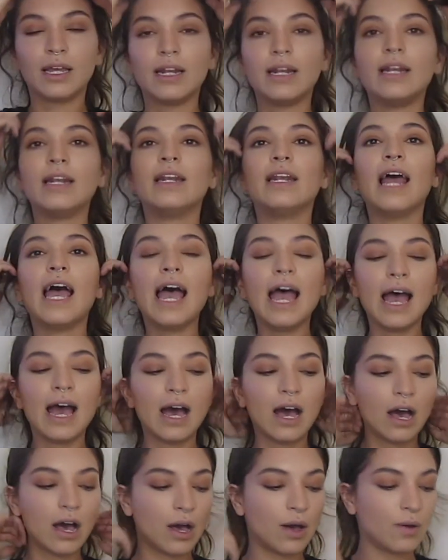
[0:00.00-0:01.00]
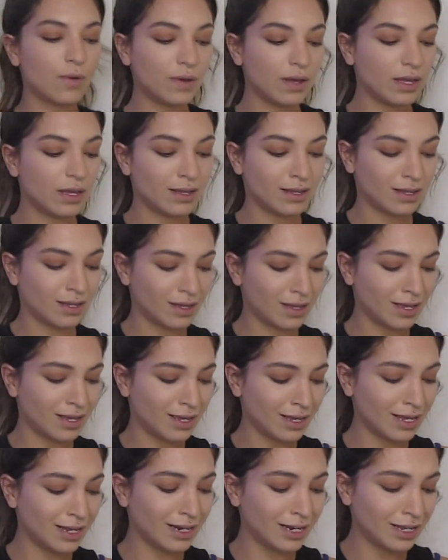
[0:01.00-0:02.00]
Now
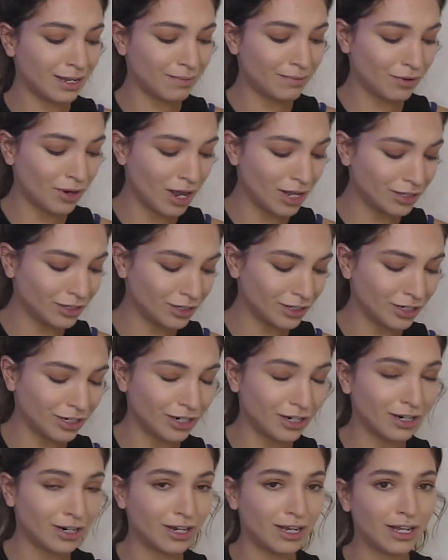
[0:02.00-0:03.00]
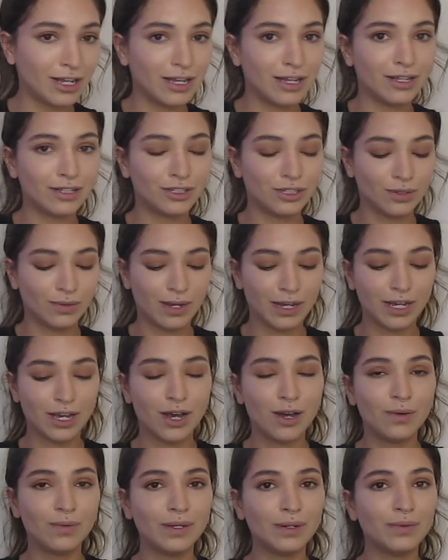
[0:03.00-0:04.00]
I need bronzer. Do I
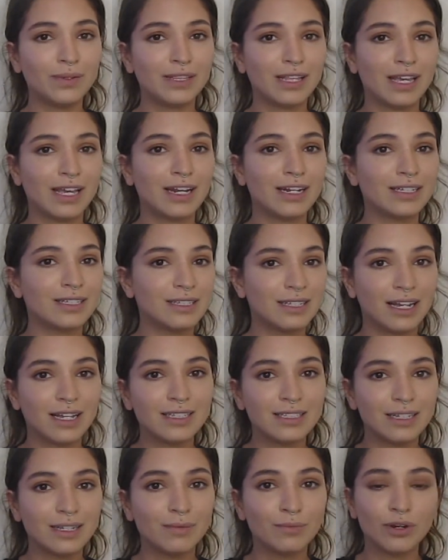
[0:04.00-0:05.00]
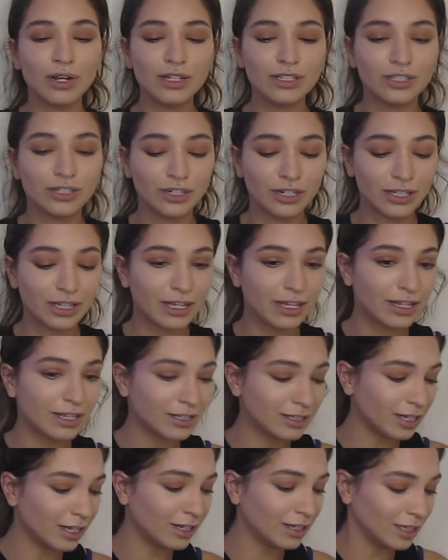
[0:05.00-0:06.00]
go in with the Anastasia bronzer that
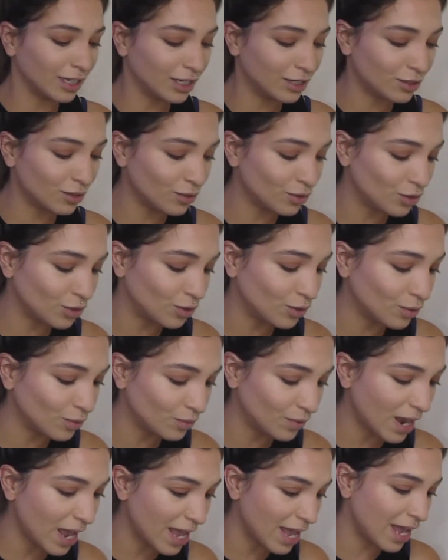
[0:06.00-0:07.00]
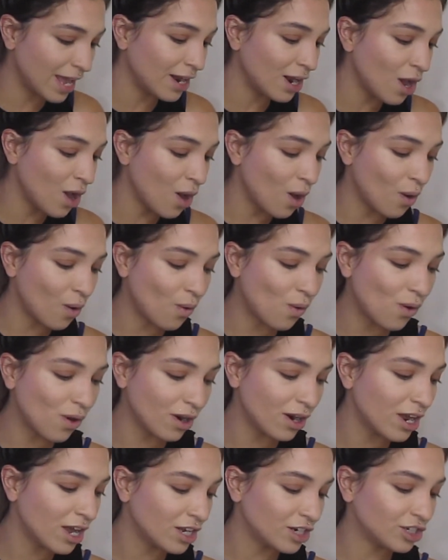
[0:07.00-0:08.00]
is a little too red,
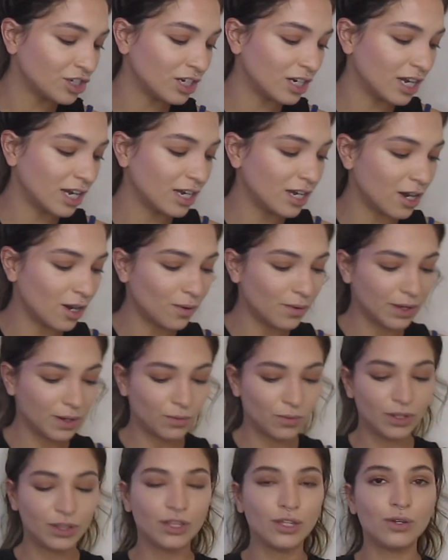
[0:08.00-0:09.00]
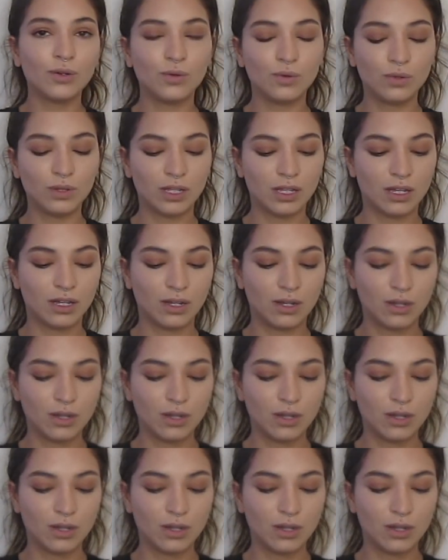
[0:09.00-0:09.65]
or should I go in with the Hoola?